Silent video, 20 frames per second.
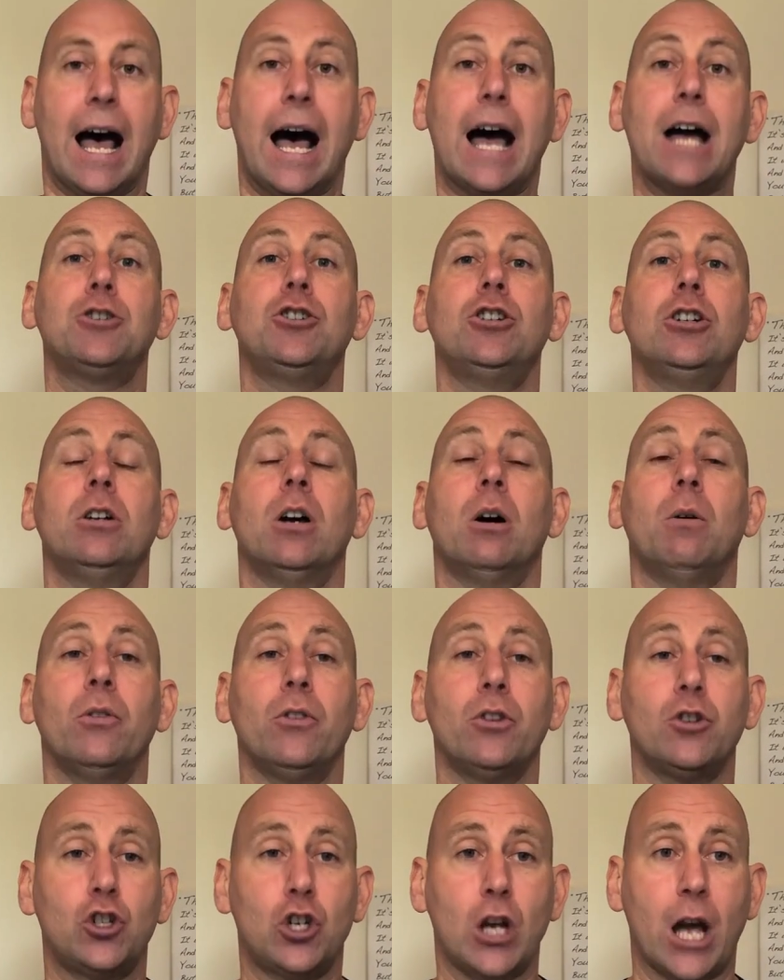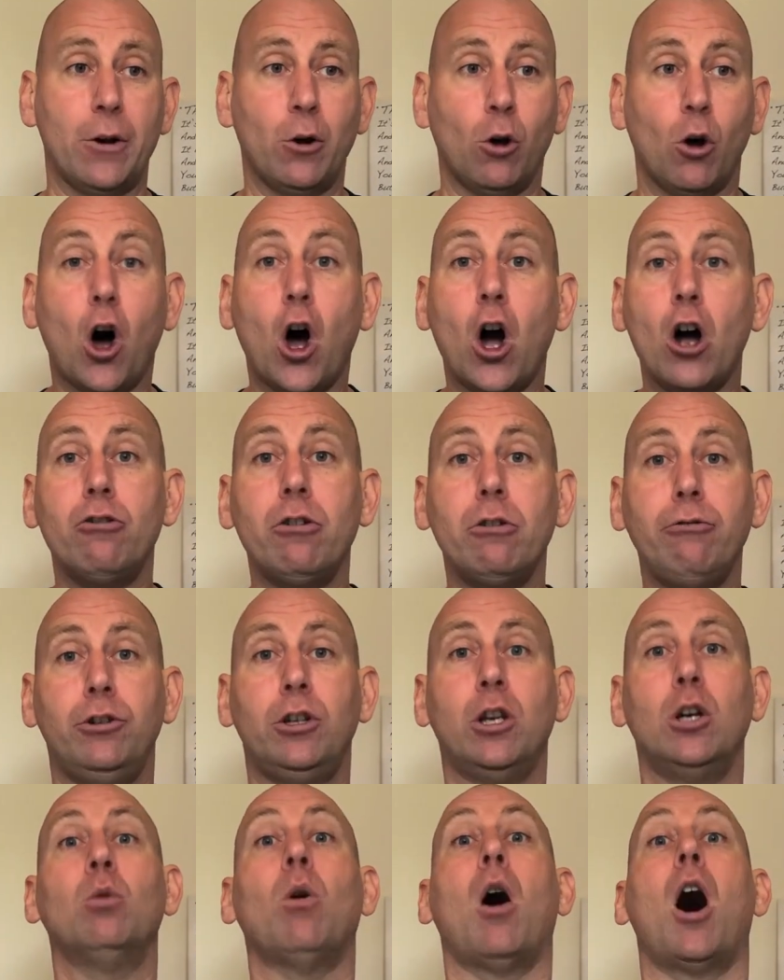As you know on the channel, I
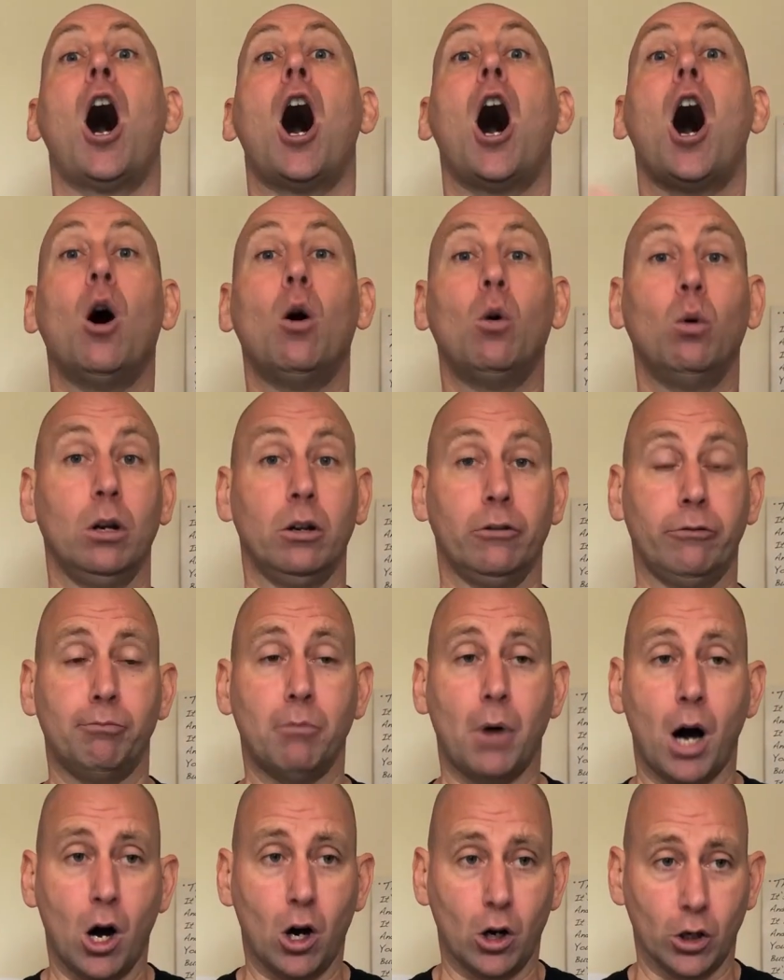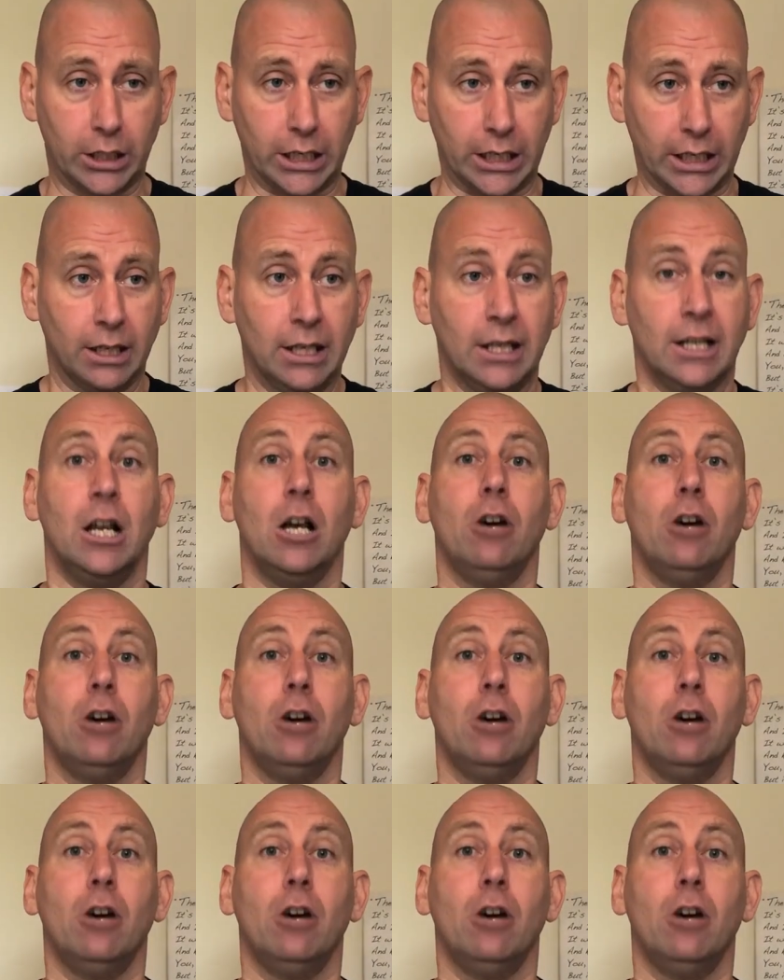review whole of market,